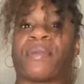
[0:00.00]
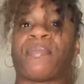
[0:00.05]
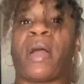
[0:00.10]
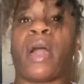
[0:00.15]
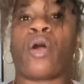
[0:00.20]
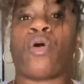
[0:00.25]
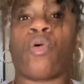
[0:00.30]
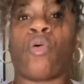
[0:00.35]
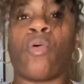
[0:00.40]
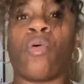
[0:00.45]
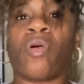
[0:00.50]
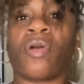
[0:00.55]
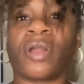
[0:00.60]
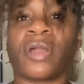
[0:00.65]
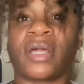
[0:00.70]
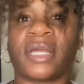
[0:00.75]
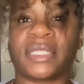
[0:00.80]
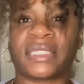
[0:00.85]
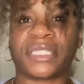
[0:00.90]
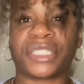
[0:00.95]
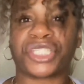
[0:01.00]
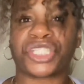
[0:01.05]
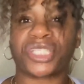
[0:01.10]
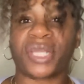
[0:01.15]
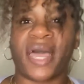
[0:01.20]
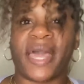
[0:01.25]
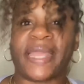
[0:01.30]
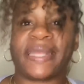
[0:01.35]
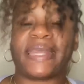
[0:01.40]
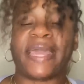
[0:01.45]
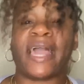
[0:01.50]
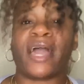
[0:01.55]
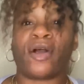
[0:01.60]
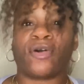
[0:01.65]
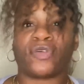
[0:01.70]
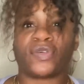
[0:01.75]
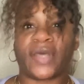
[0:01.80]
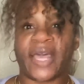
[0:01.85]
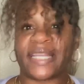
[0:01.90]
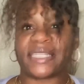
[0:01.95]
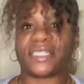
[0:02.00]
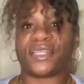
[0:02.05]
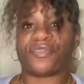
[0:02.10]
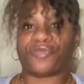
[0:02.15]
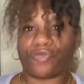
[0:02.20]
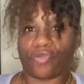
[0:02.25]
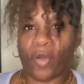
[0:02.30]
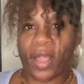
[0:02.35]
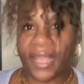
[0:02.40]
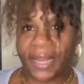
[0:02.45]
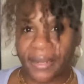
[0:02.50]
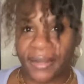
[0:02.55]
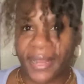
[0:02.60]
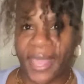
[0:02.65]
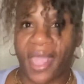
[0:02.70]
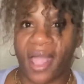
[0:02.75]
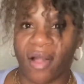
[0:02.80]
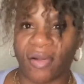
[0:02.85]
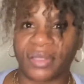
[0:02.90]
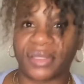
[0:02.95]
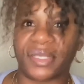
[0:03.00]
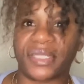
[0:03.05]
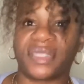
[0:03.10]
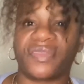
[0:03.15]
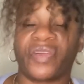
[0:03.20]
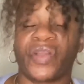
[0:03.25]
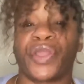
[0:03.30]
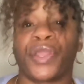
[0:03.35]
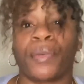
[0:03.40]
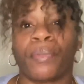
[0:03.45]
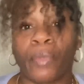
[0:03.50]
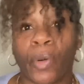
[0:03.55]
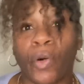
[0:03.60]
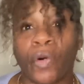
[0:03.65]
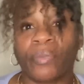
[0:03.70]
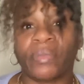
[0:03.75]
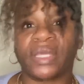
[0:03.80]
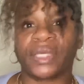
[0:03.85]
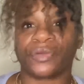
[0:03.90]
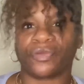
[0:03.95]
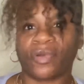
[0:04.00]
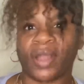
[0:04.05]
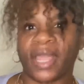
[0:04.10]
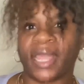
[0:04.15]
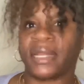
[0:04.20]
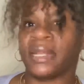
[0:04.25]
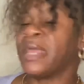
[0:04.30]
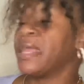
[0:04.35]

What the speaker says: my aura to shine out, as if right now in this very moment, right,